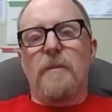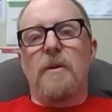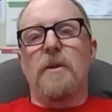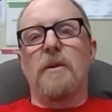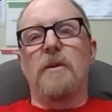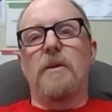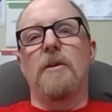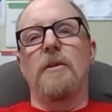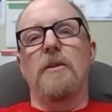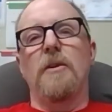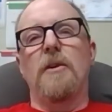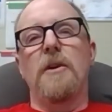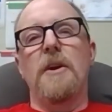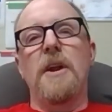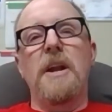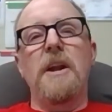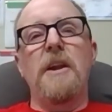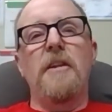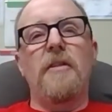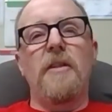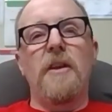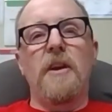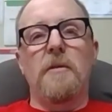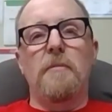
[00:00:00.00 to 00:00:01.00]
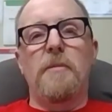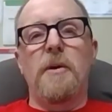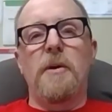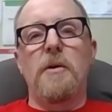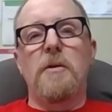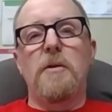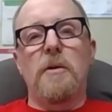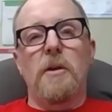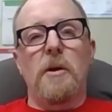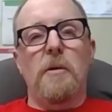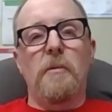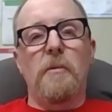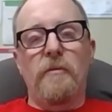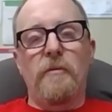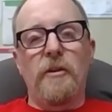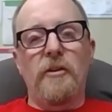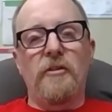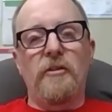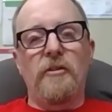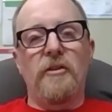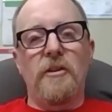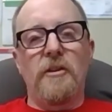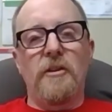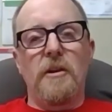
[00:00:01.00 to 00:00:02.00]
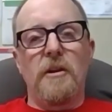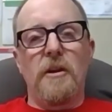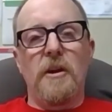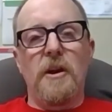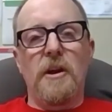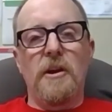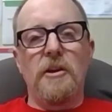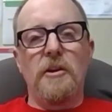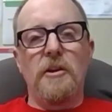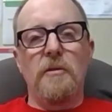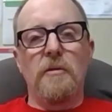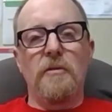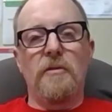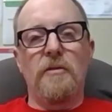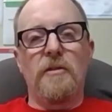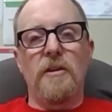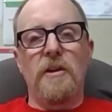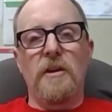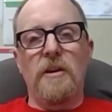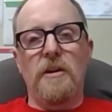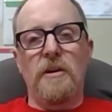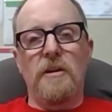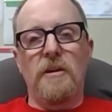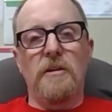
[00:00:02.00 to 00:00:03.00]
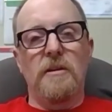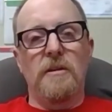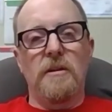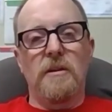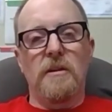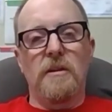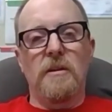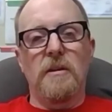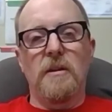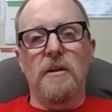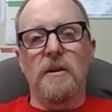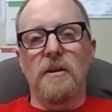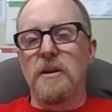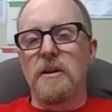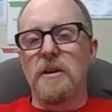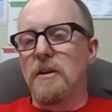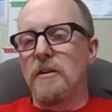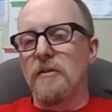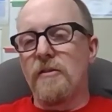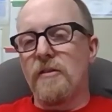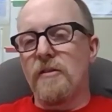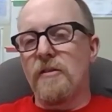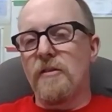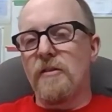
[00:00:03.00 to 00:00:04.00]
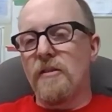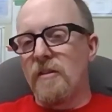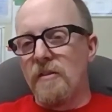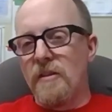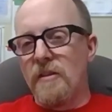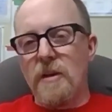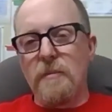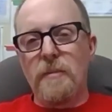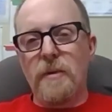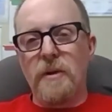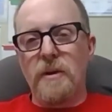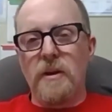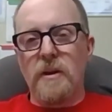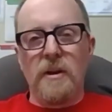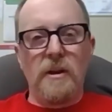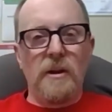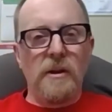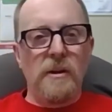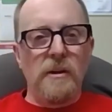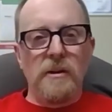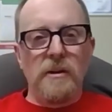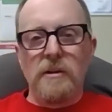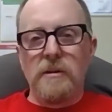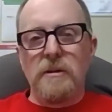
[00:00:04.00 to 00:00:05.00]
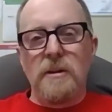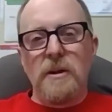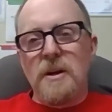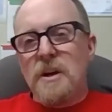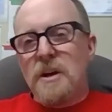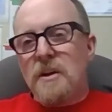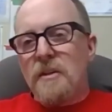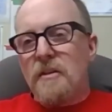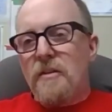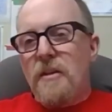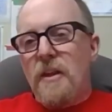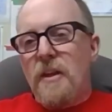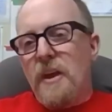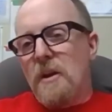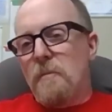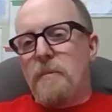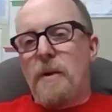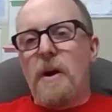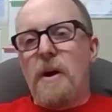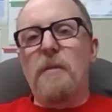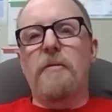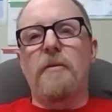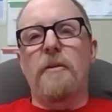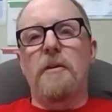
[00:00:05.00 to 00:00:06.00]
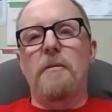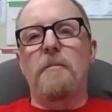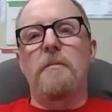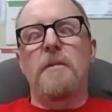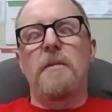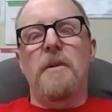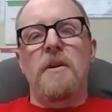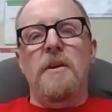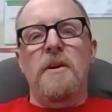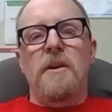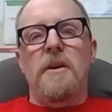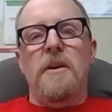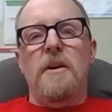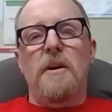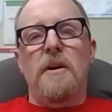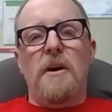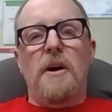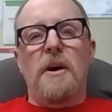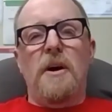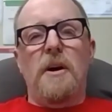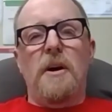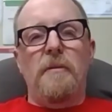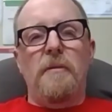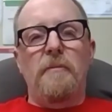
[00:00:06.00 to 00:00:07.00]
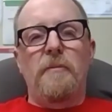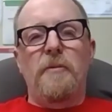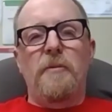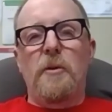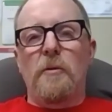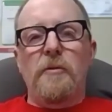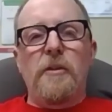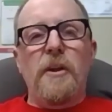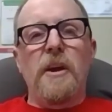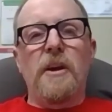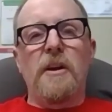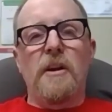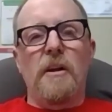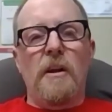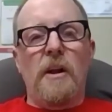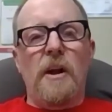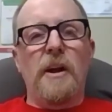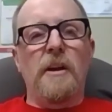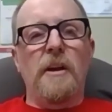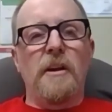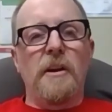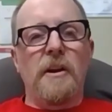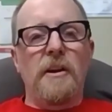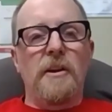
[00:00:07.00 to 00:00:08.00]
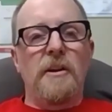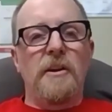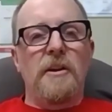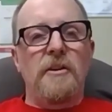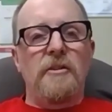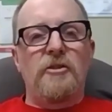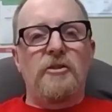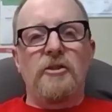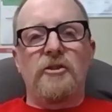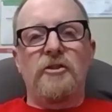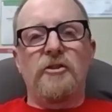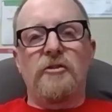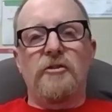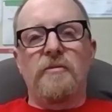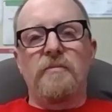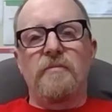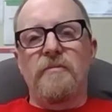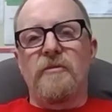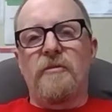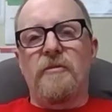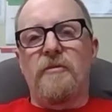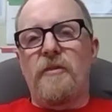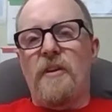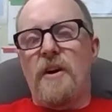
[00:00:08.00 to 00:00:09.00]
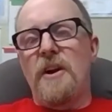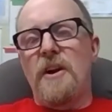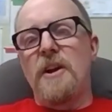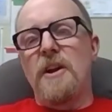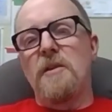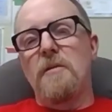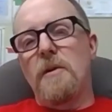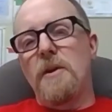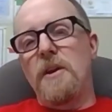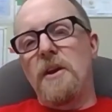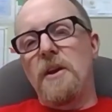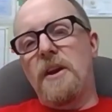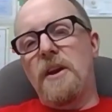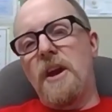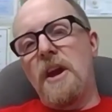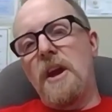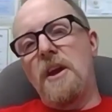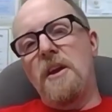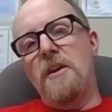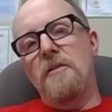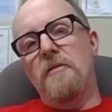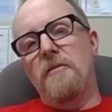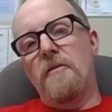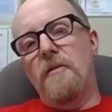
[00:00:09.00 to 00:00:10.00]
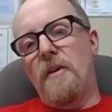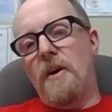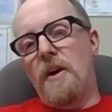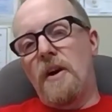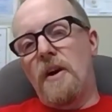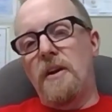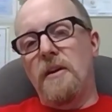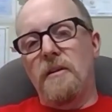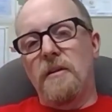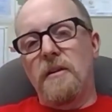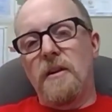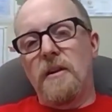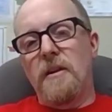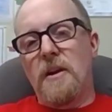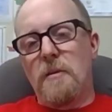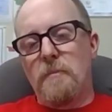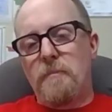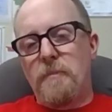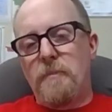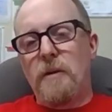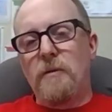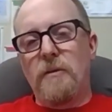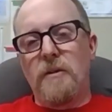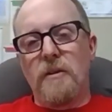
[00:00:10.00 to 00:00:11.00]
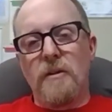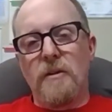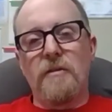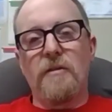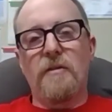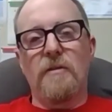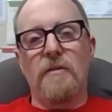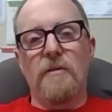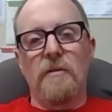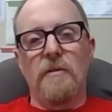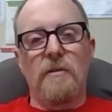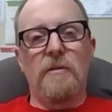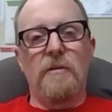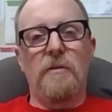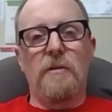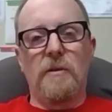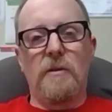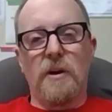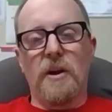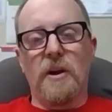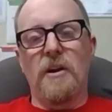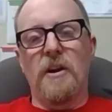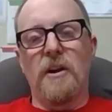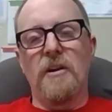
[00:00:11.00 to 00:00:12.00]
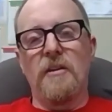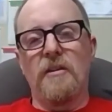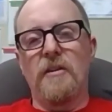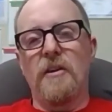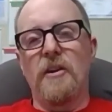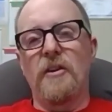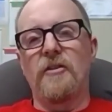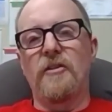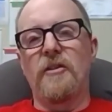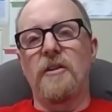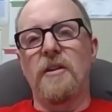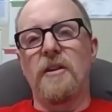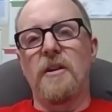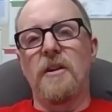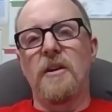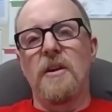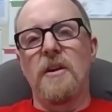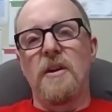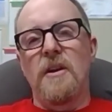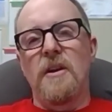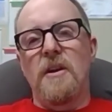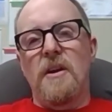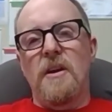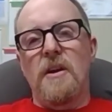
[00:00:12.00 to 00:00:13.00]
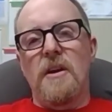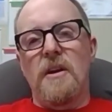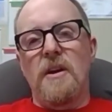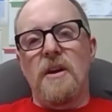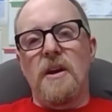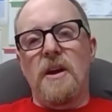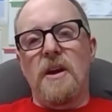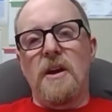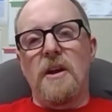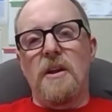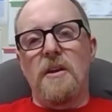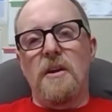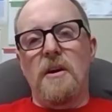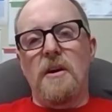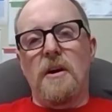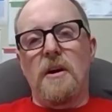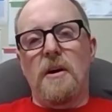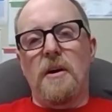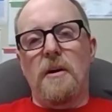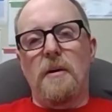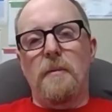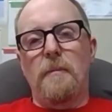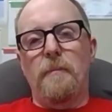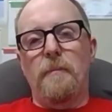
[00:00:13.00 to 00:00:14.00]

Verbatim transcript: learned anything about Global Vision and you see a little snippet, a little thing about them, um, don't take it lightly. Just find out what you can find about this organization and uh,